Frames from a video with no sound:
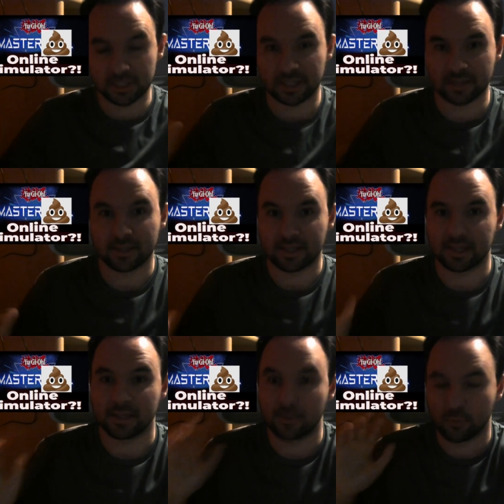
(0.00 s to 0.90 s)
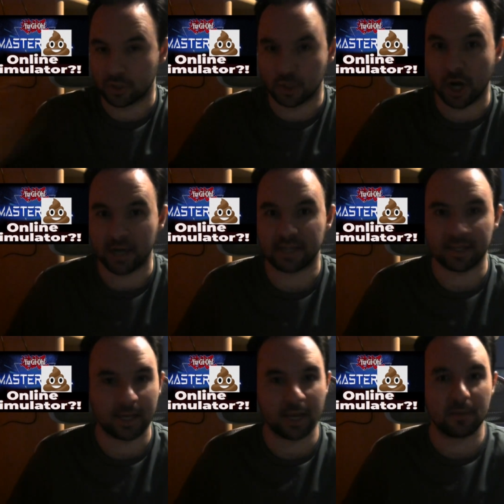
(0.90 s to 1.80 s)
to suddenly think that they're a god at the
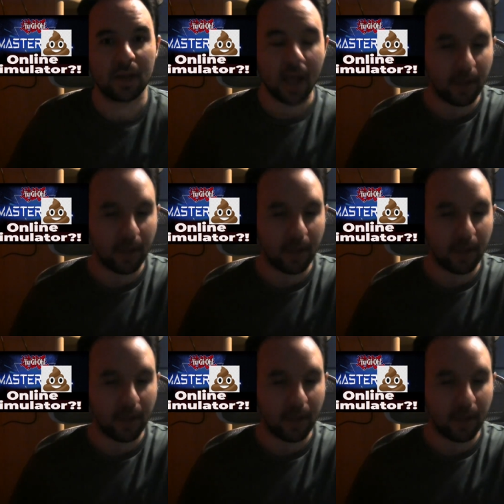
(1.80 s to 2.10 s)
game